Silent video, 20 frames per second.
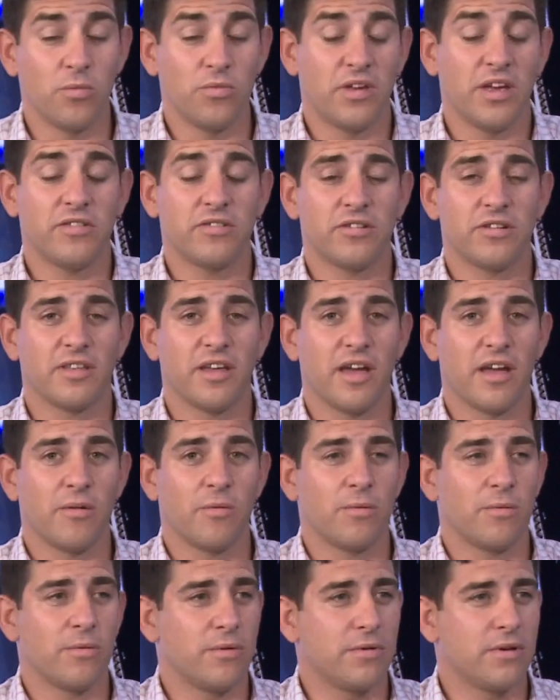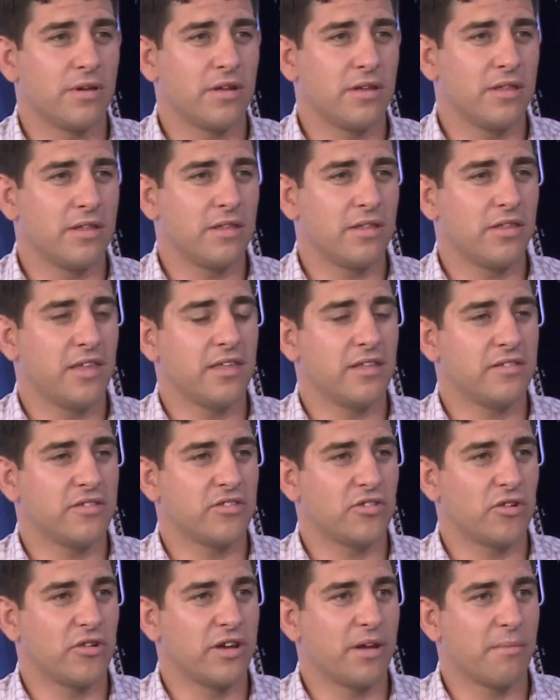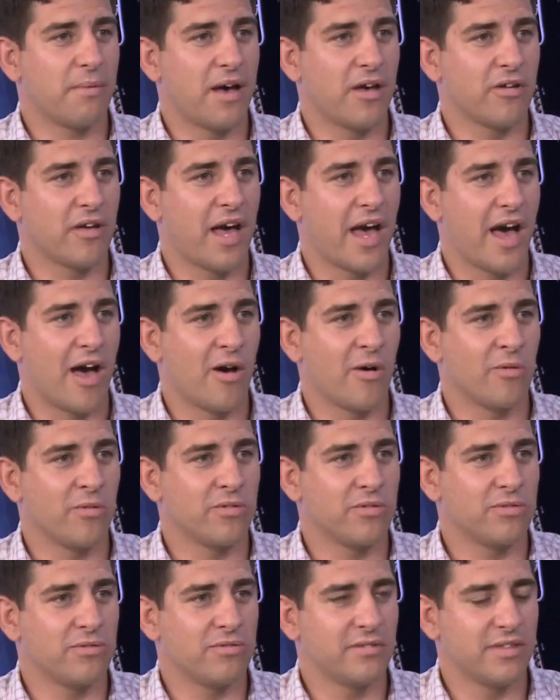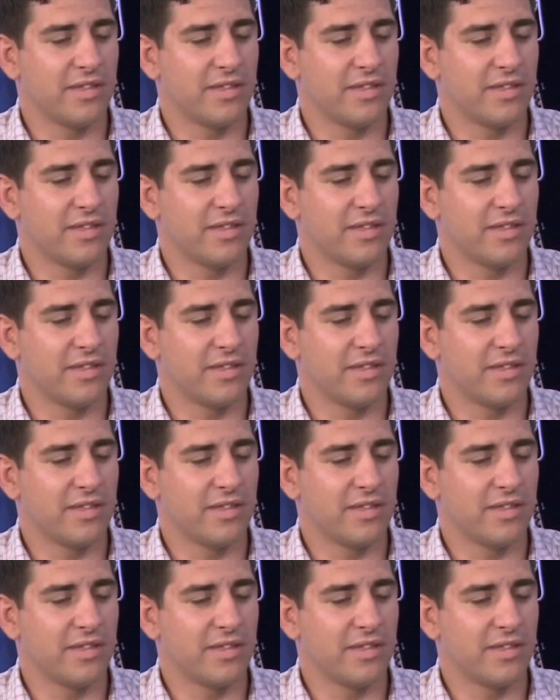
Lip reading: Yesterday, we did a story about how